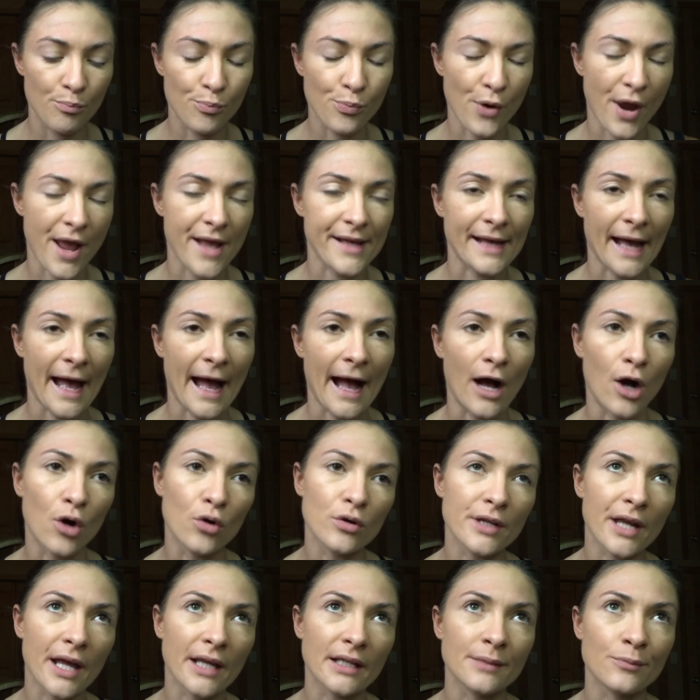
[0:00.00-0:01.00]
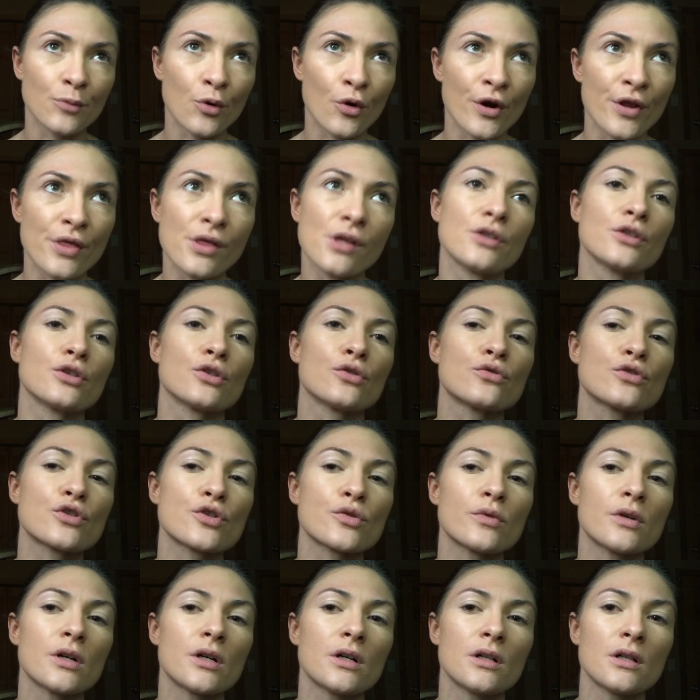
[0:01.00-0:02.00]
break out any more than
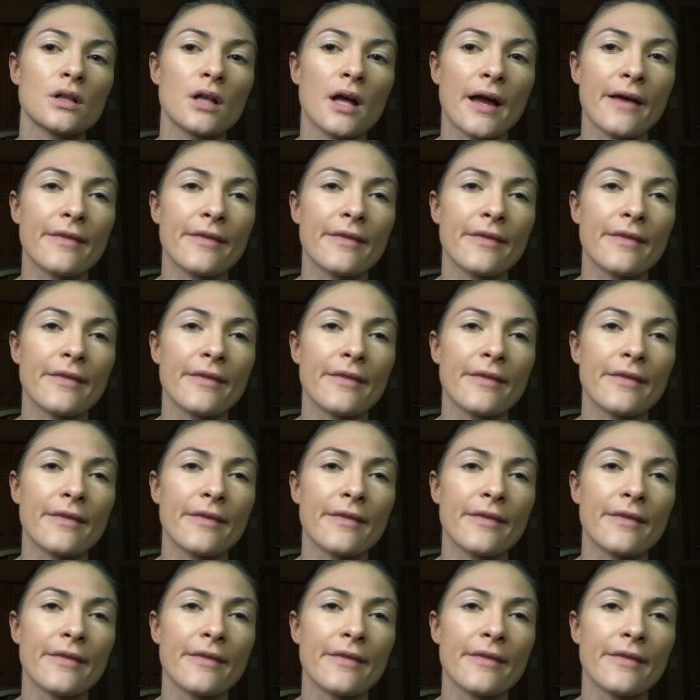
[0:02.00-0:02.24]
usual.